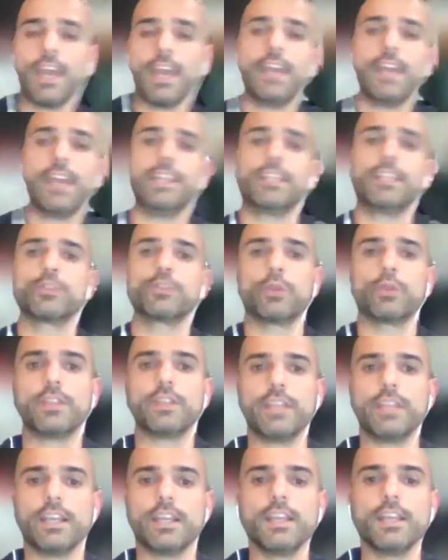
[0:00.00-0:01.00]
and that sort of
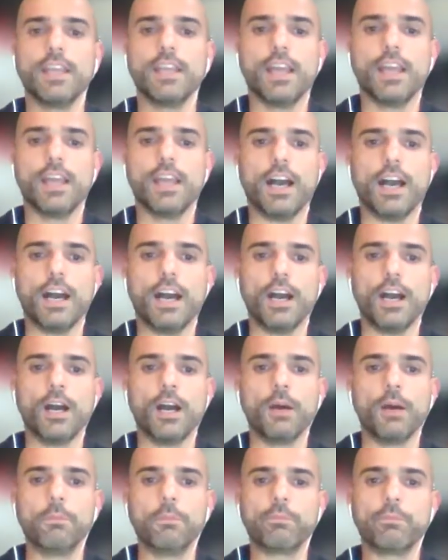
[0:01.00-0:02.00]
thing.
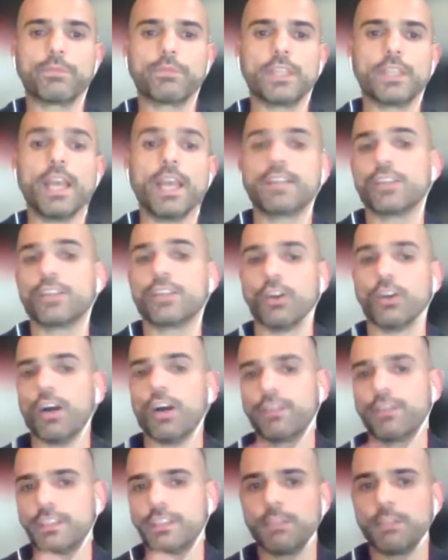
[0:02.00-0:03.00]
Yeah, so
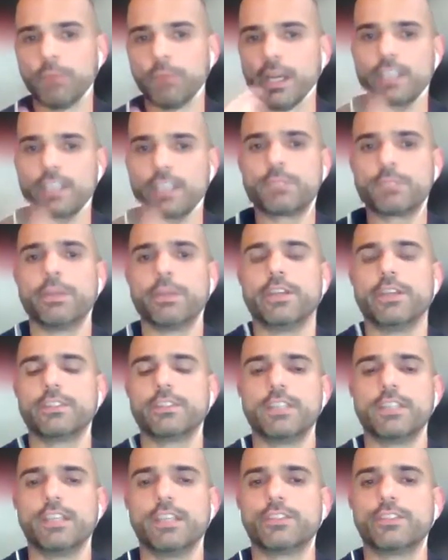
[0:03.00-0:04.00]
obviously my
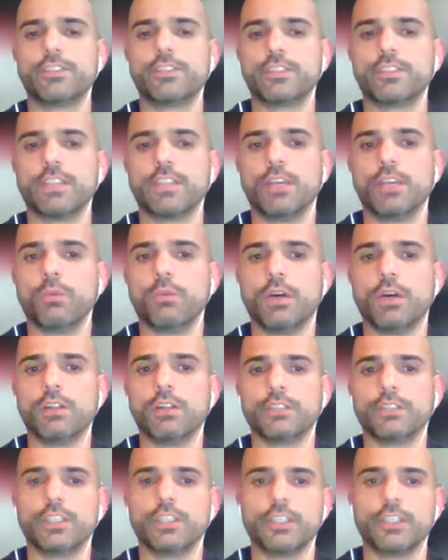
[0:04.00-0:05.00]
experience there is to say,
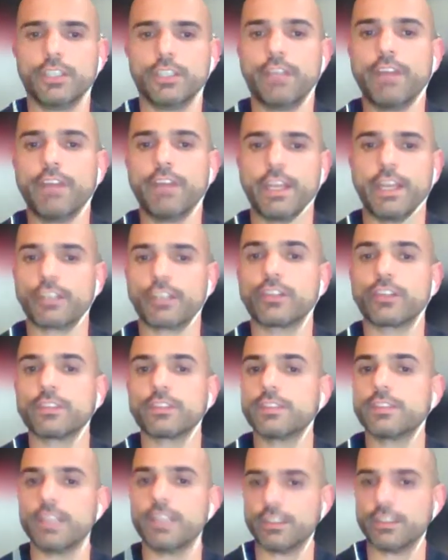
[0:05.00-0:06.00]
well, you never had
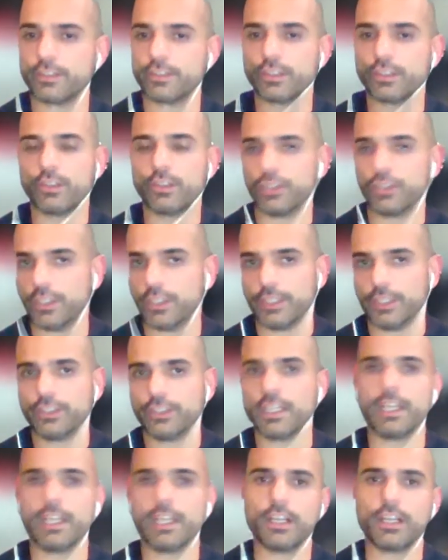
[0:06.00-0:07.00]
consent, so you need
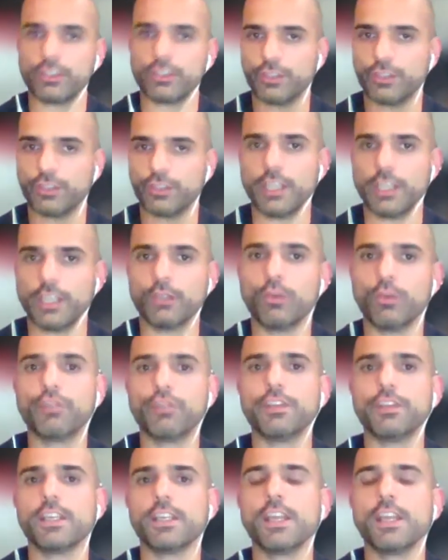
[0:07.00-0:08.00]
to get out. You're there
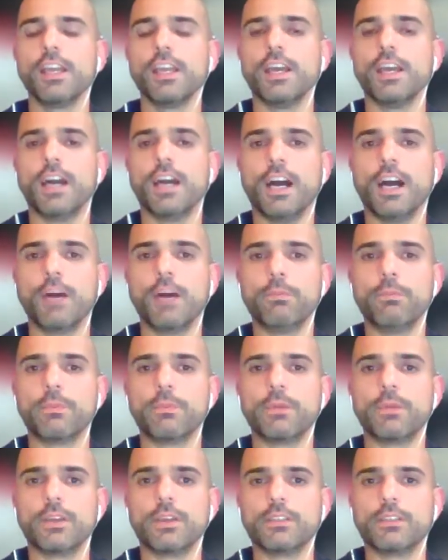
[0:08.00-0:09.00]
unlawfully.
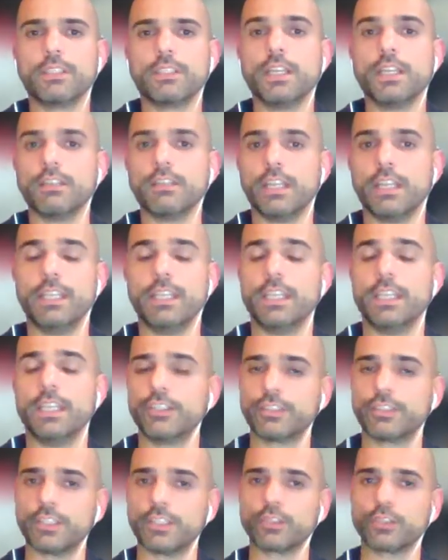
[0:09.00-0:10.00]
Yeah, any
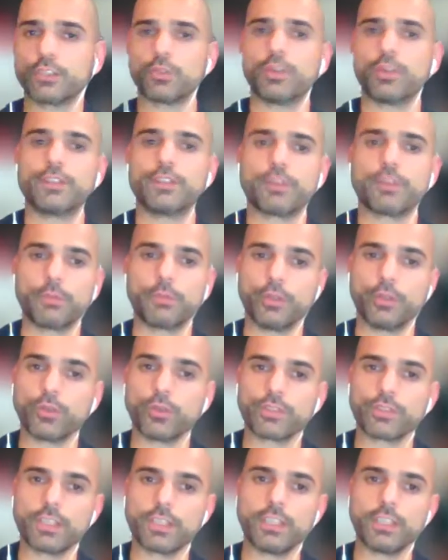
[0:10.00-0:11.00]
interesting stories from
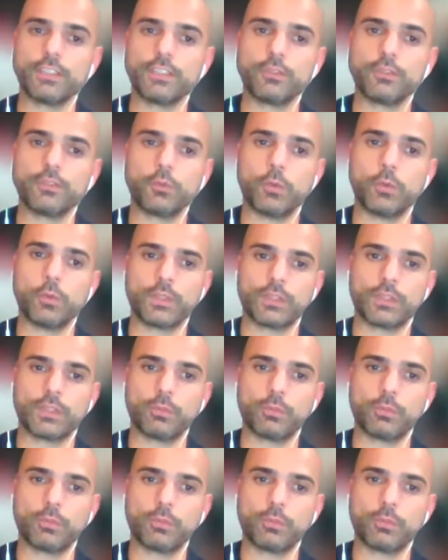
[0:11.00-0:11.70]
your side with